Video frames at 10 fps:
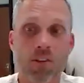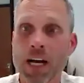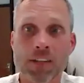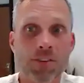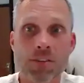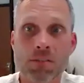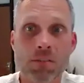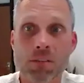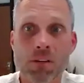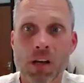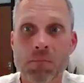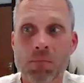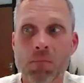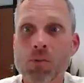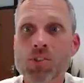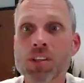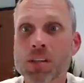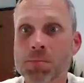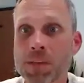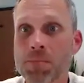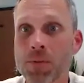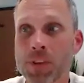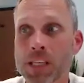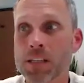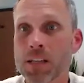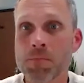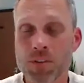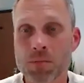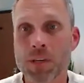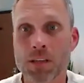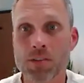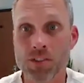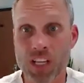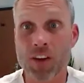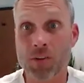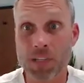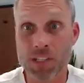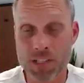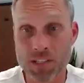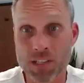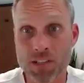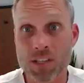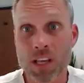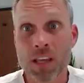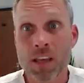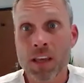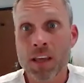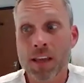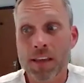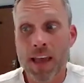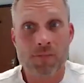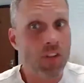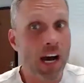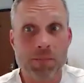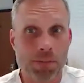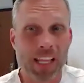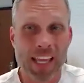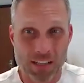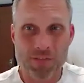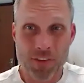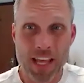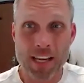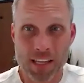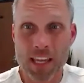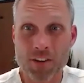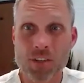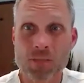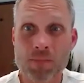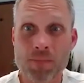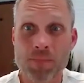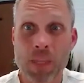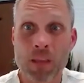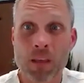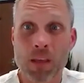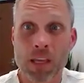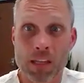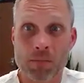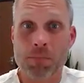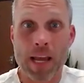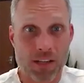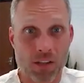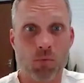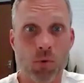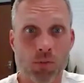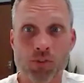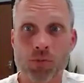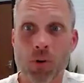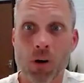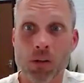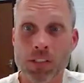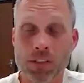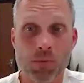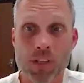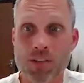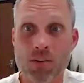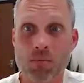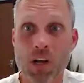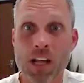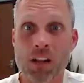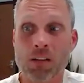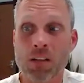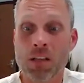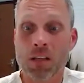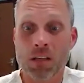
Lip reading: so much. Most of the people that come to me to sell their businesses have not planned for that occasion. And back to the world you all deal with so well,